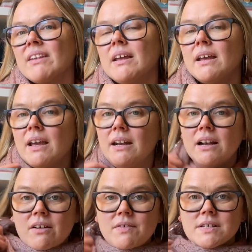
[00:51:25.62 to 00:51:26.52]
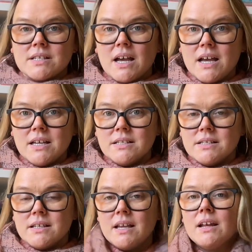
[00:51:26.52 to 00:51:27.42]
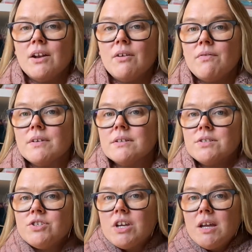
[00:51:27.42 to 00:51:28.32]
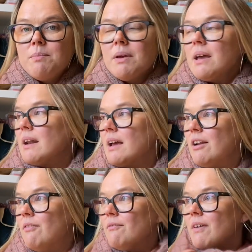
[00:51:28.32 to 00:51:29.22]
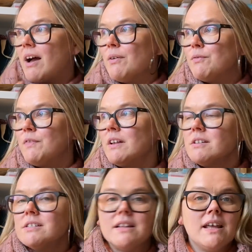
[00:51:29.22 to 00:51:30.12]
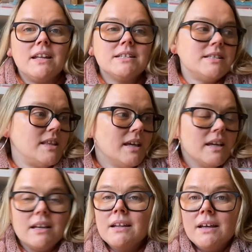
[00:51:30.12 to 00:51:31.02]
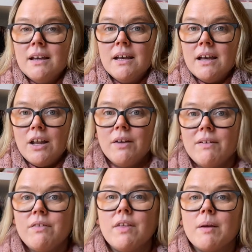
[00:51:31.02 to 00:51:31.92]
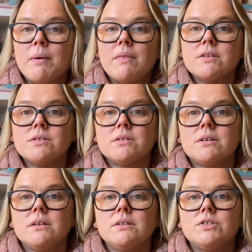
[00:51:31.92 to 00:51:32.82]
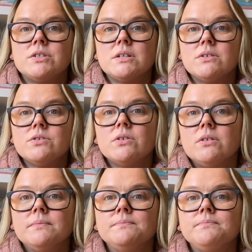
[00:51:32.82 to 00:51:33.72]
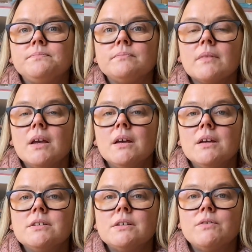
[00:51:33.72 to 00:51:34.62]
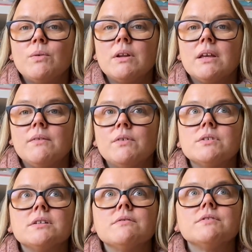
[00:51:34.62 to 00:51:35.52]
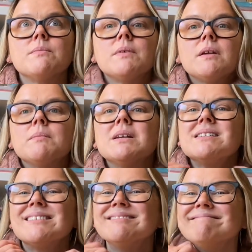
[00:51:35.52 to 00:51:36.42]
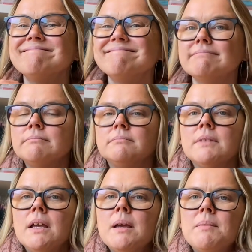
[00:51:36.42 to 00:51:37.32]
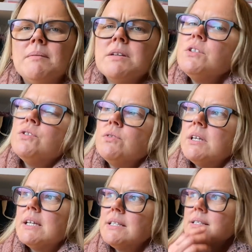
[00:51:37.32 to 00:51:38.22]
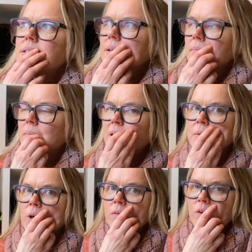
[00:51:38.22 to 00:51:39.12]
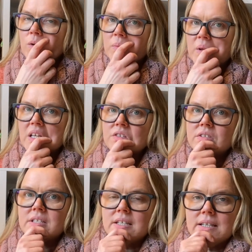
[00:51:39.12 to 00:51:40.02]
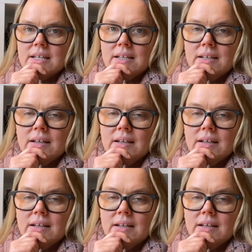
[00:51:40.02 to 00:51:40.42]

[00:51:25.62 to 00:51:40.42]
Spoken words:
And I love the size, and I love the shape, and I love how it feels, and that it's thick, and I love everything about this Giselle shawl. So if you want to give yourself something amazing, maybe I should do kits. Let me know if you would be interested in